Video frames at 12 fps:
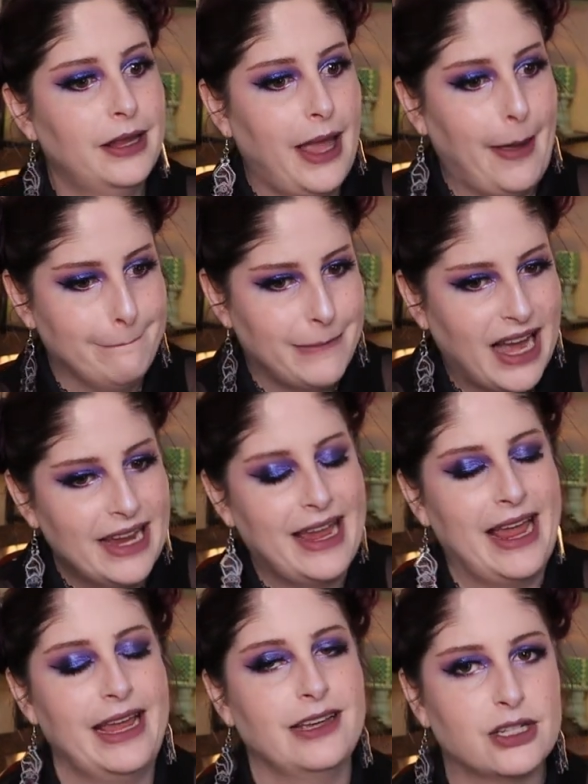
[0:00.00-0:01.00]
and by
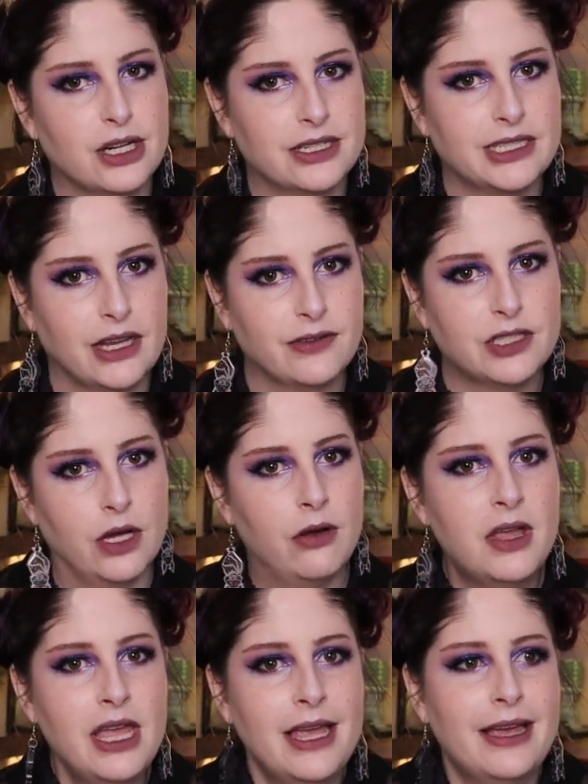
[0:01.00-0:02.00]
hand herself.
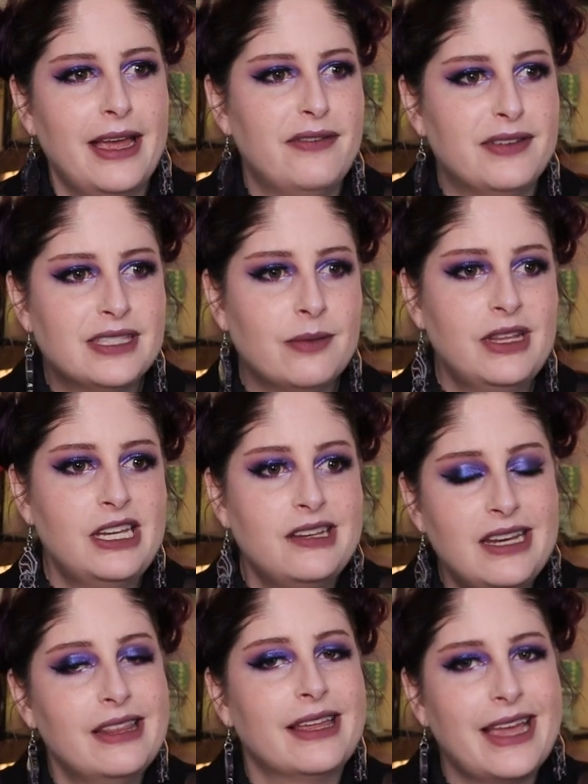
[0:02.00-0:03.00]
So if it's something
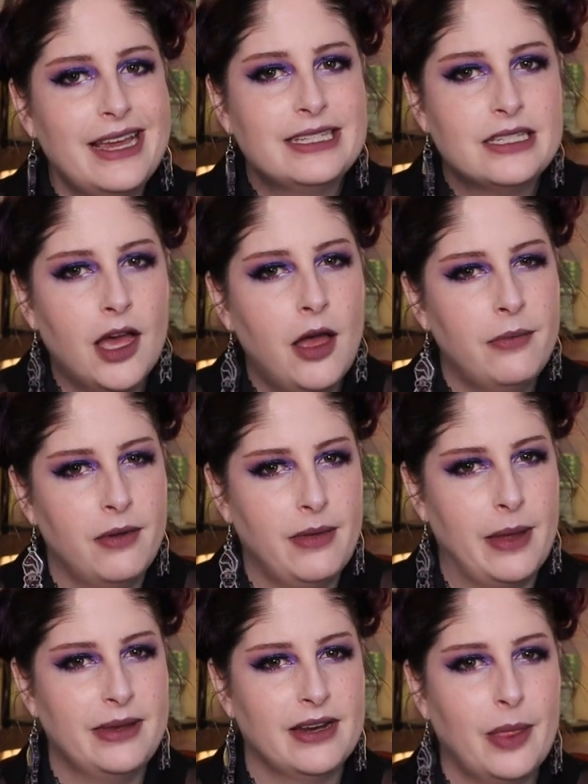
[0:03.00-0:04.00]
you need like ASAP,
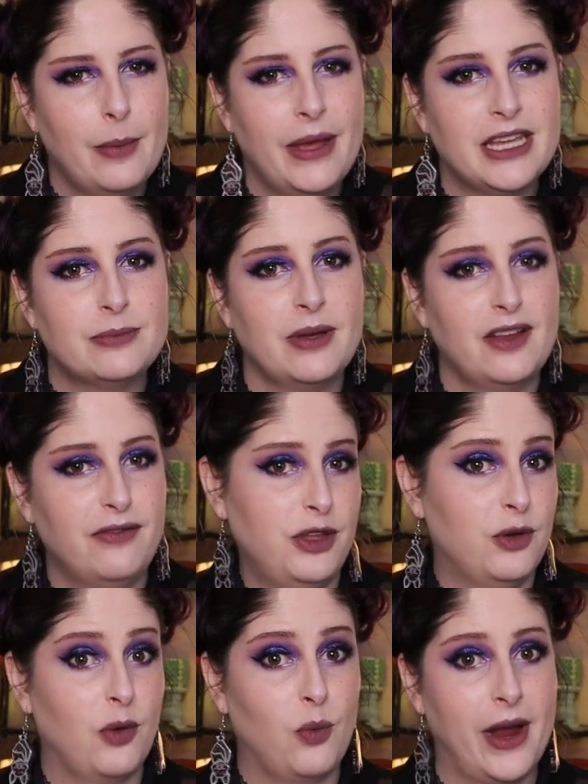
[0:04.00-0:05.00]
maybe not the best, but if
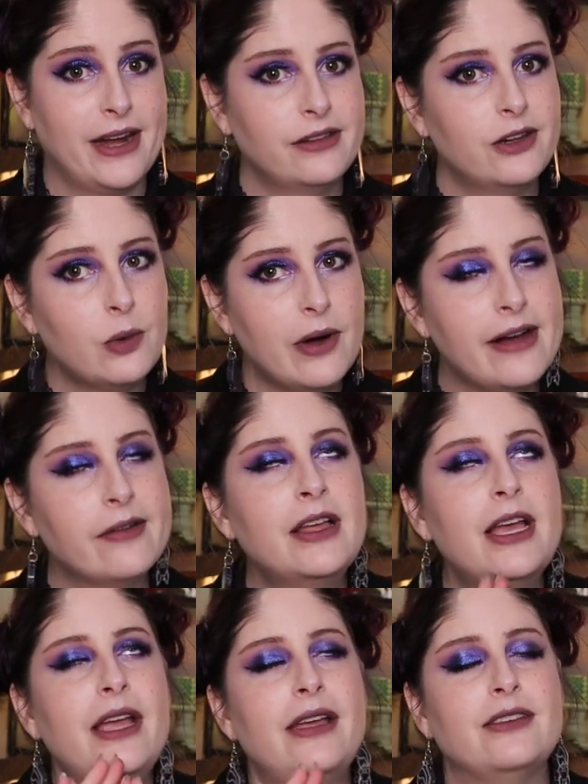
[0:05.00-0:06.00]
you can wait a little while,
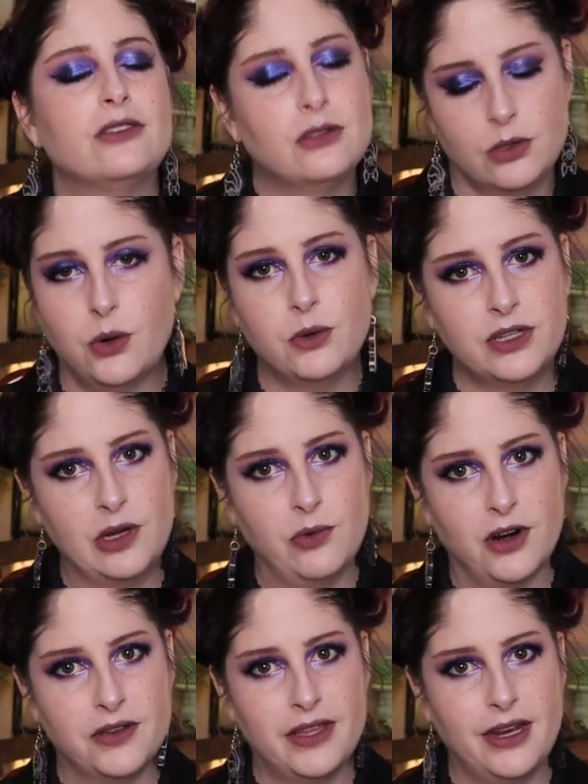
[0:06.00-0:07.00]
it's totally
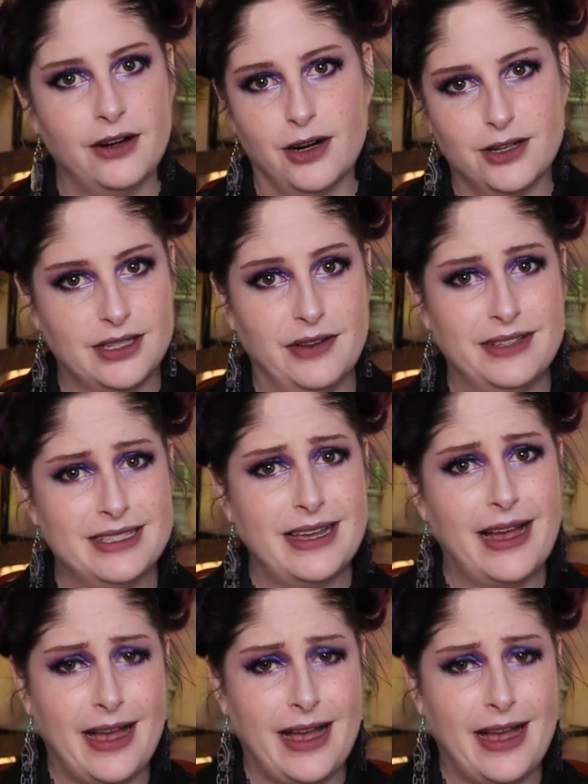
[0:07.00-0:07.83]
worth it. And her stuff is